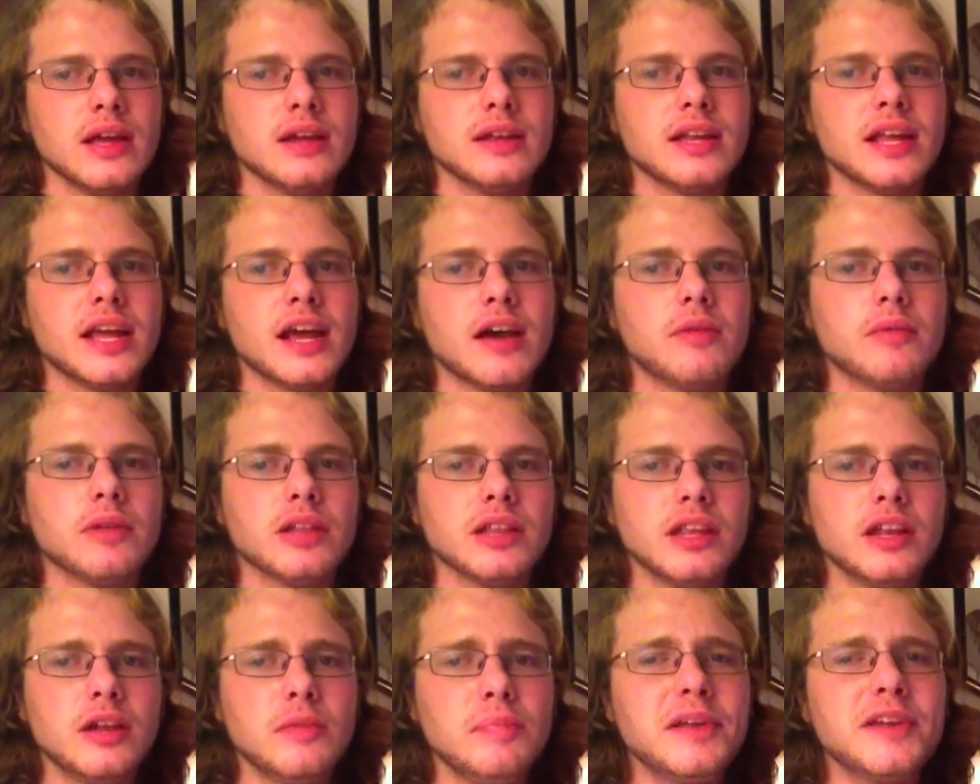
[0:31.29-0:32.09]
Now, a
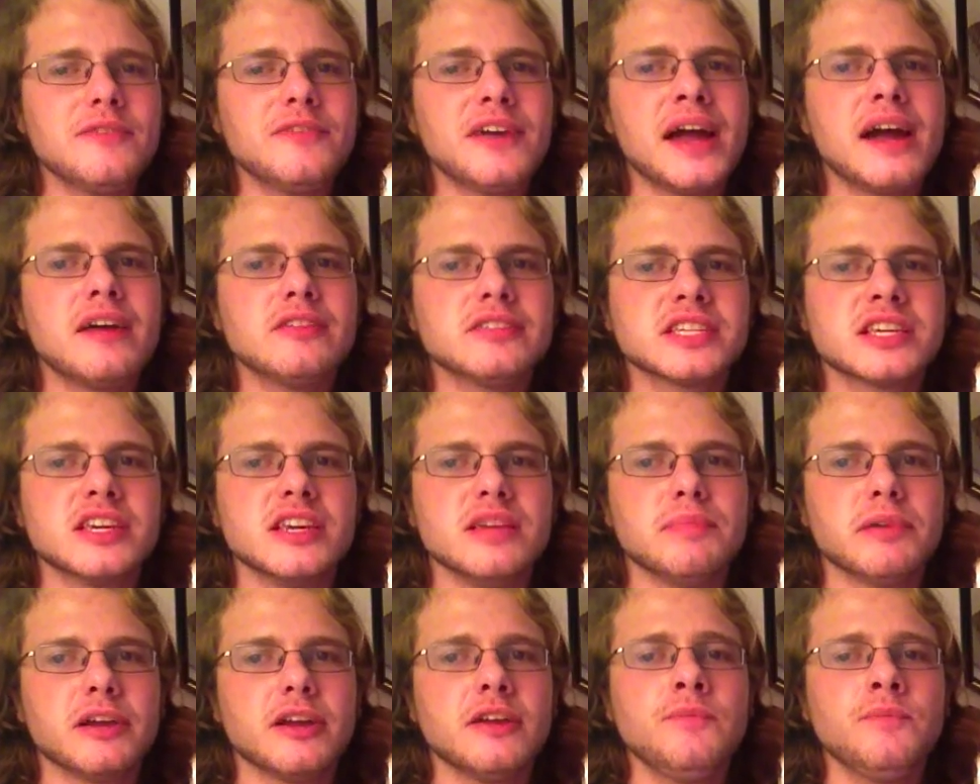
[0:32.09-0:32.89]
little bit of
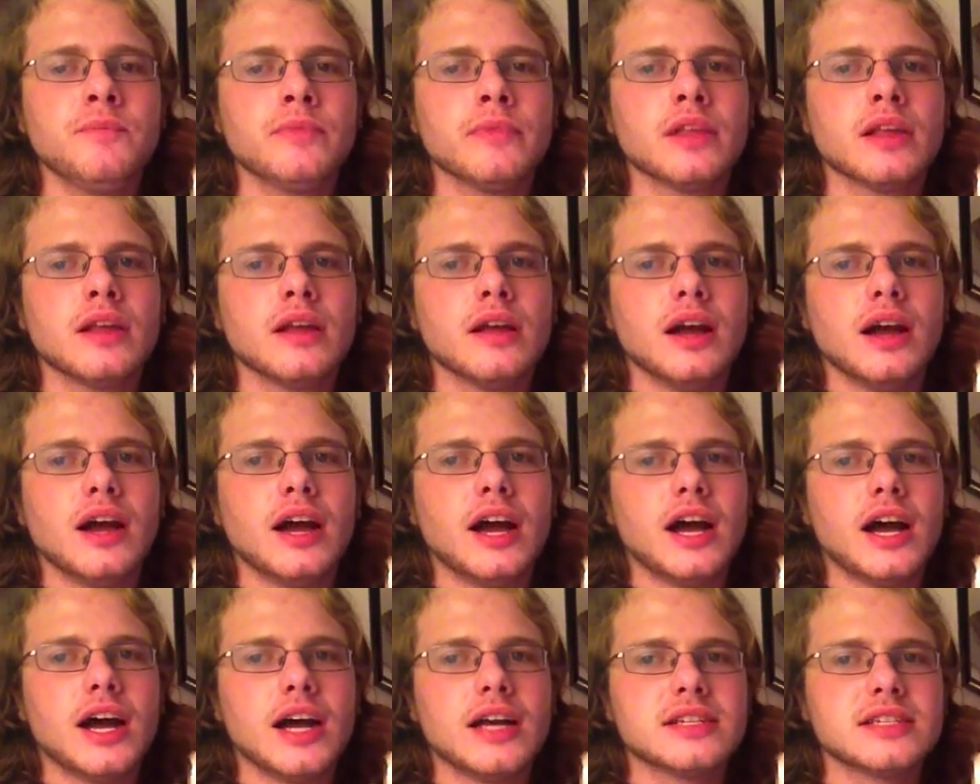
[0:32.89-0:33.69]
housekeeping.
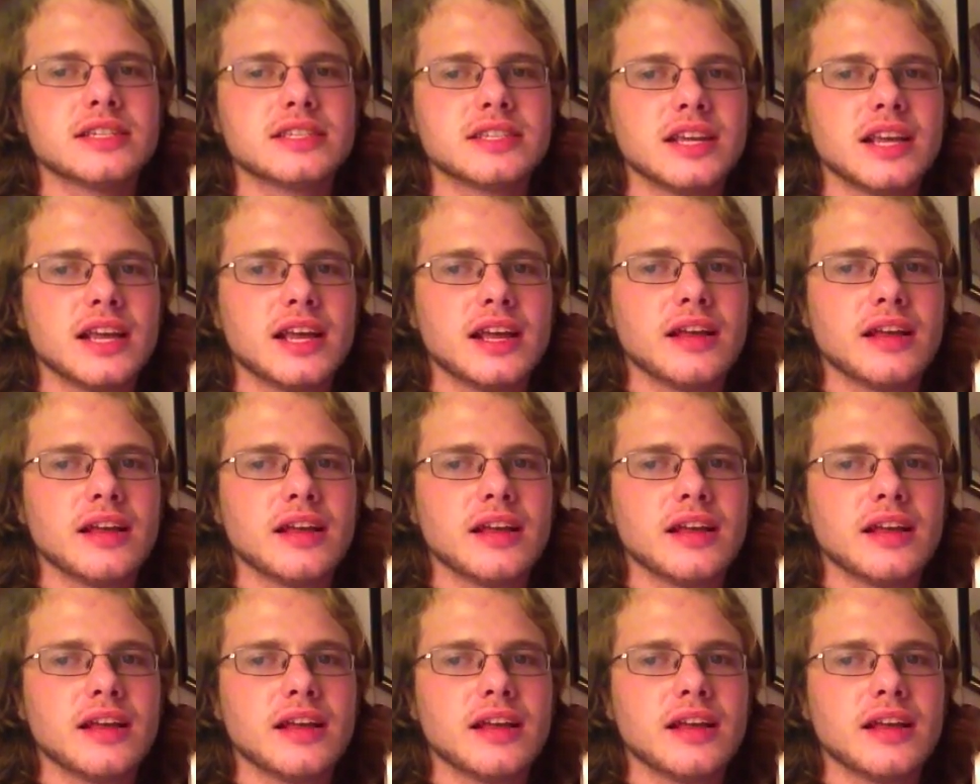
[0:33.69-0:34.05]
Last